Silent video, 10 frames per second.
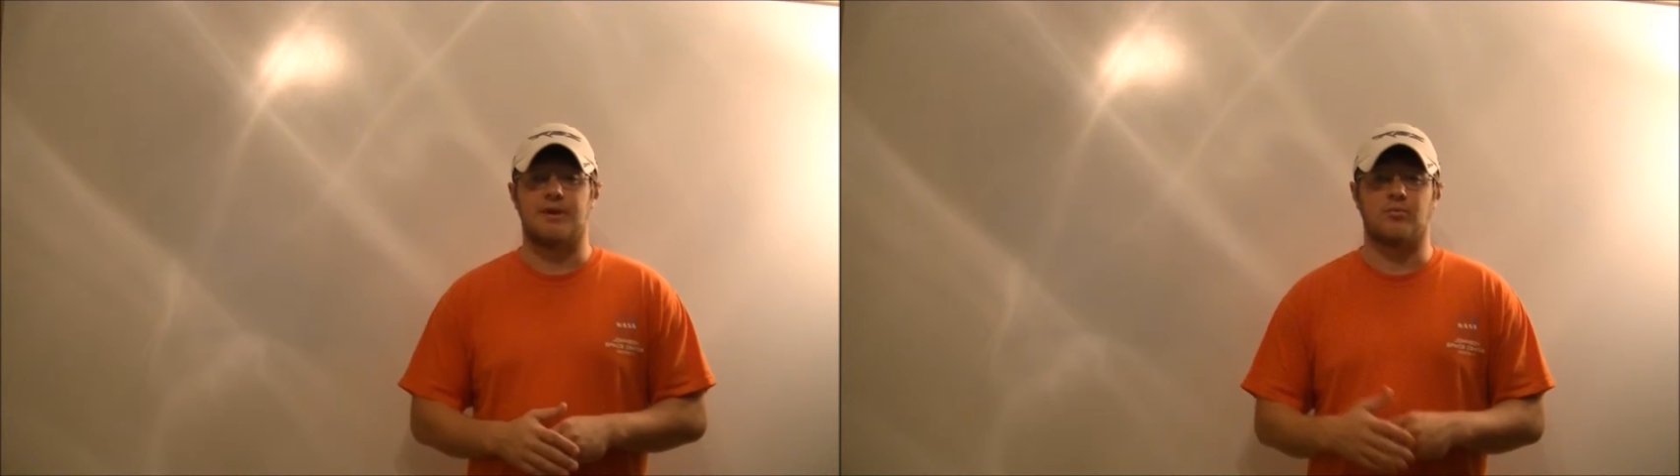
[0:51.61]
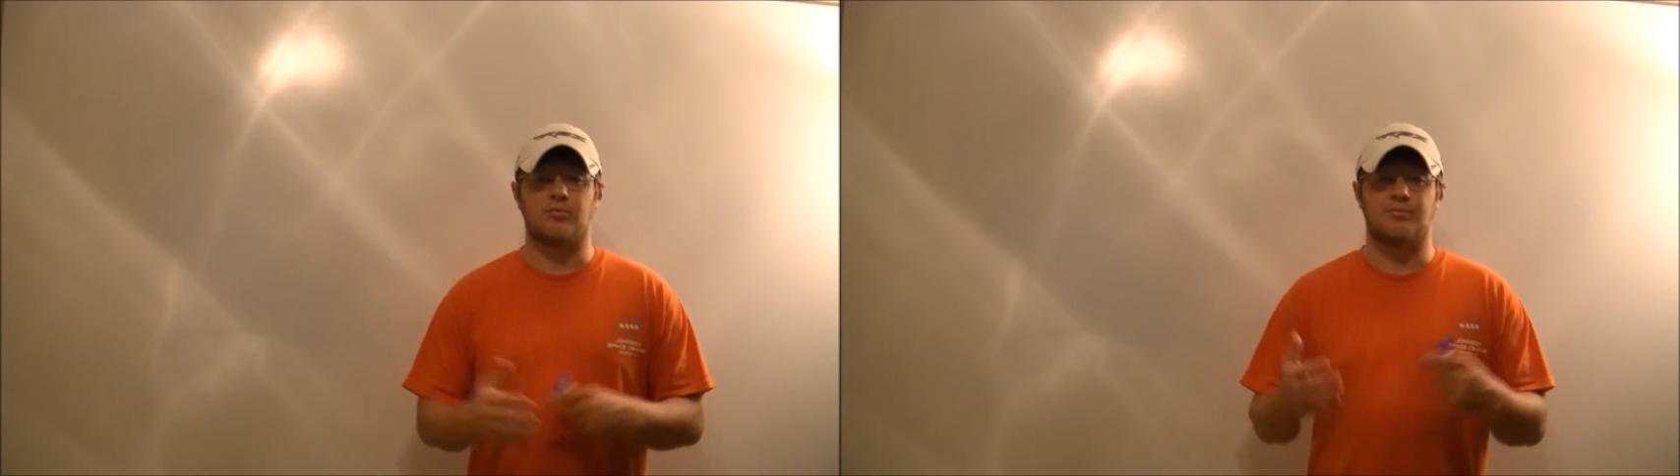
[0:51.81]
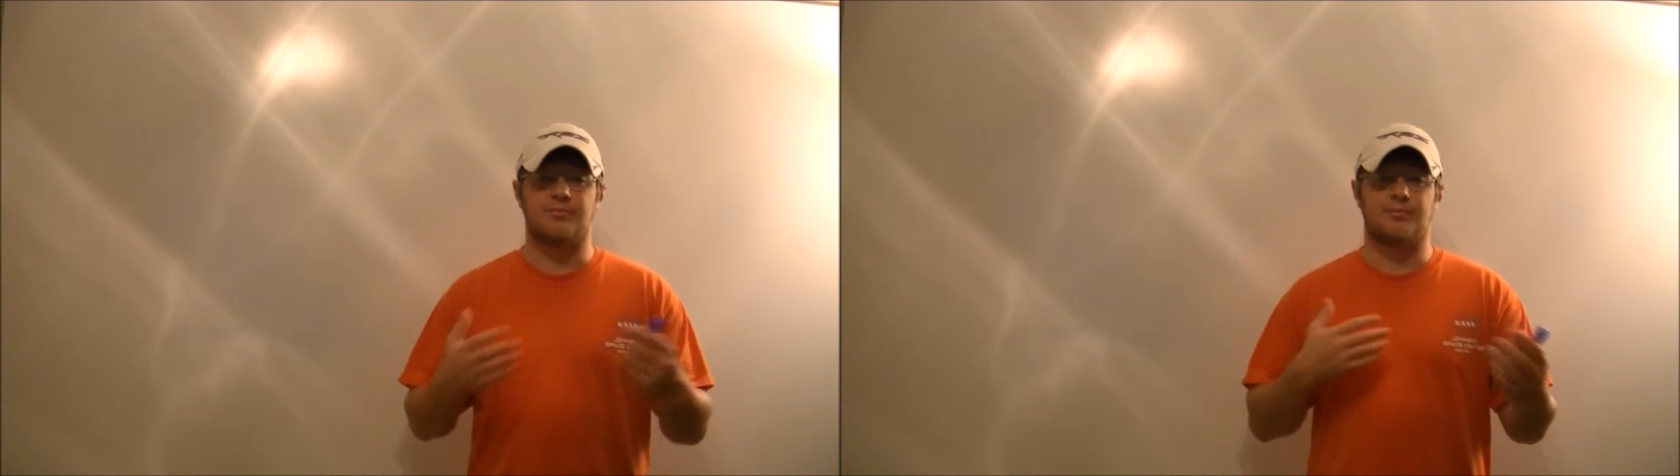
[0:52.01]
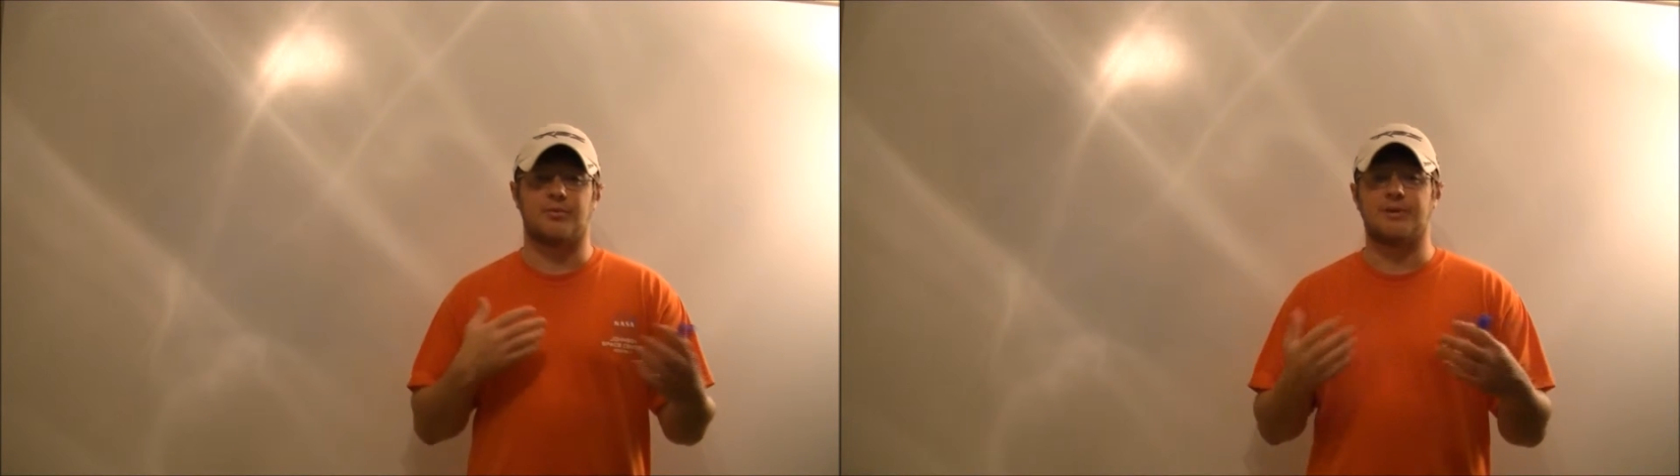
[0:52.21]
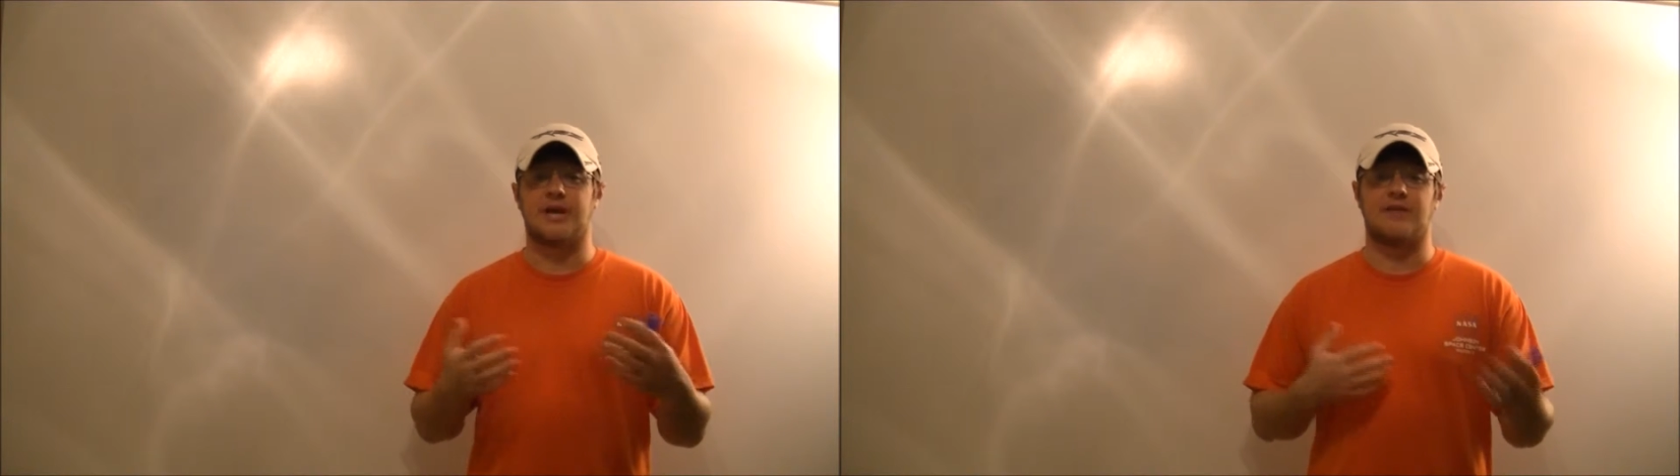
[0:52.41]
and
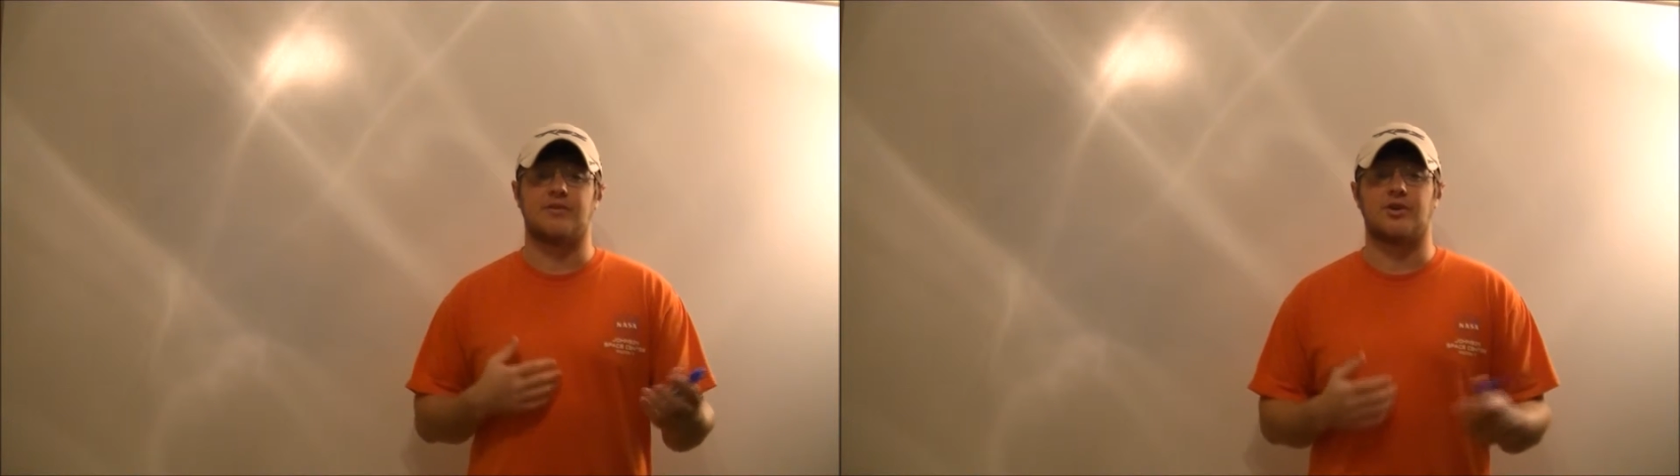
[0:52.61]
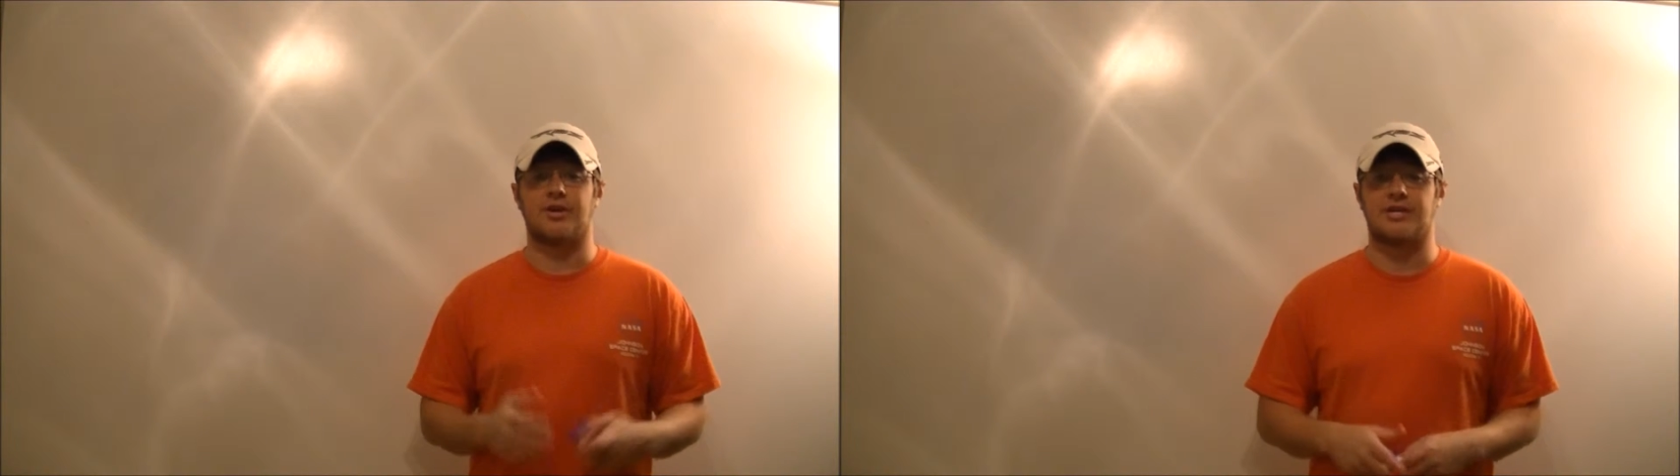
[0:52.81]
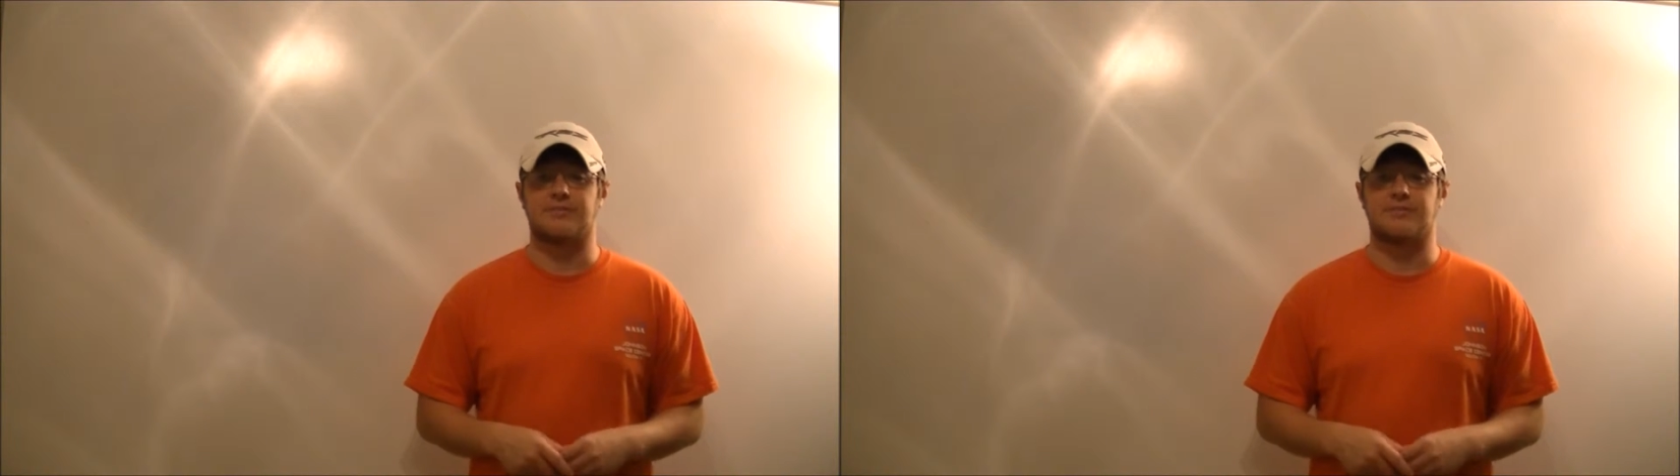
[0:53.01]
it'll be kind of a learning